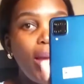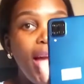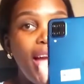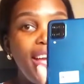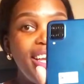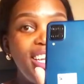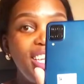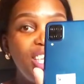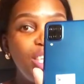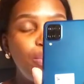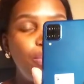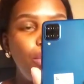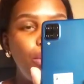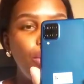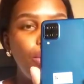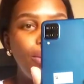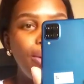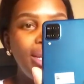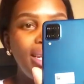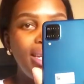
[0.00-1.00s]
It's
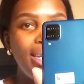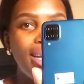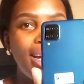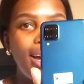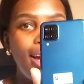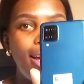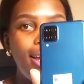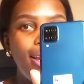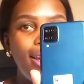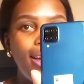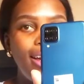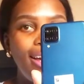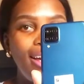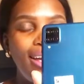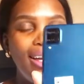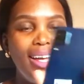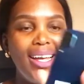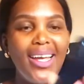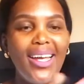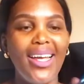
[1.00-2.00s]
blue in color.
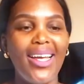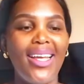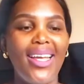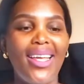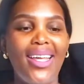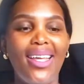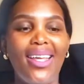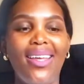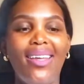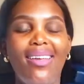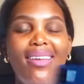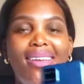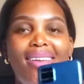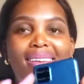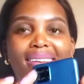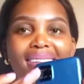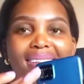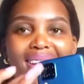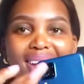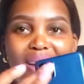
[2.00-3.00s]

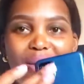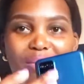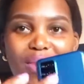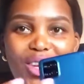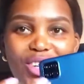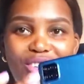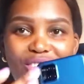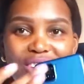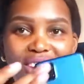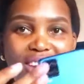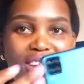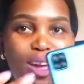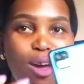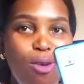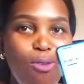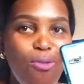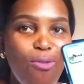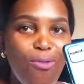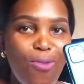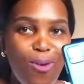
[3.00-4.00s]
I'm a trial
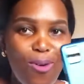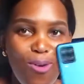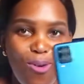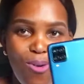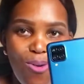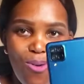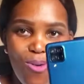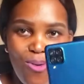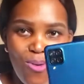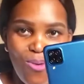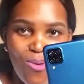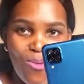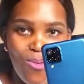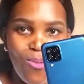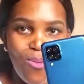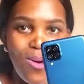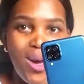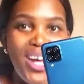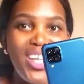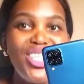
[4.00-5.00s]
4.
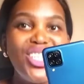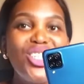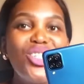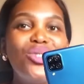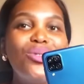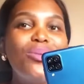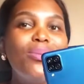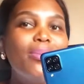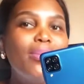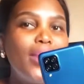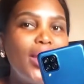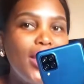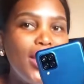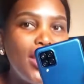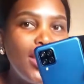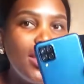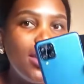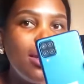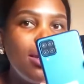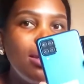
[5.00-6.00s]
What you
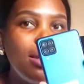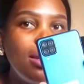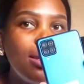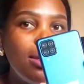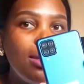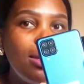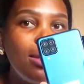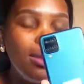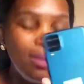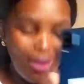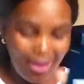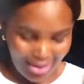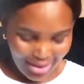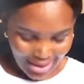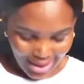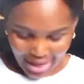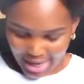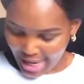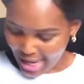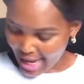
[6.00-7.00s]
mean?
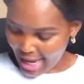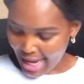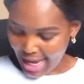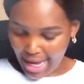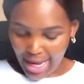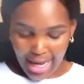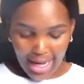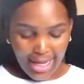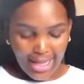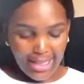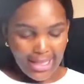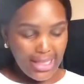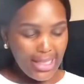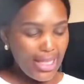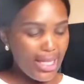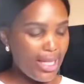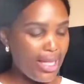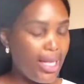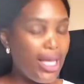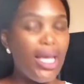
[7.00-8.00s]
And
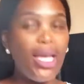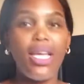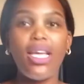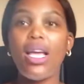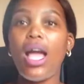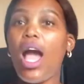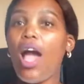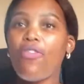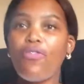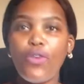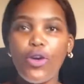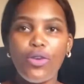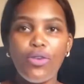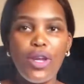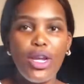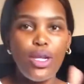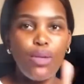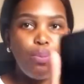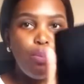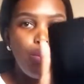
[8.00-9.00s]
I've
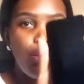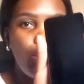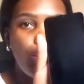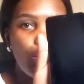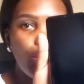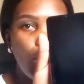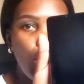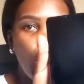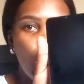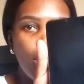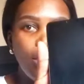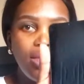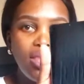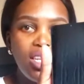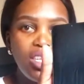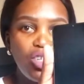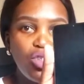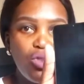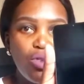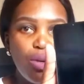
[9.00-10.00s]
already put on the
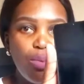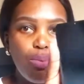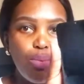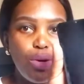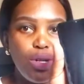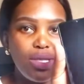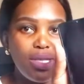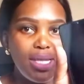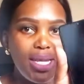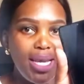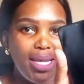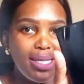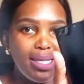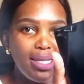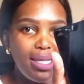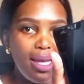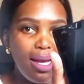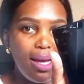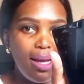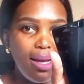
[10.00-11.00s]
screen
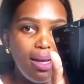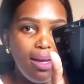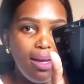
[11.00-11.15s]
protector.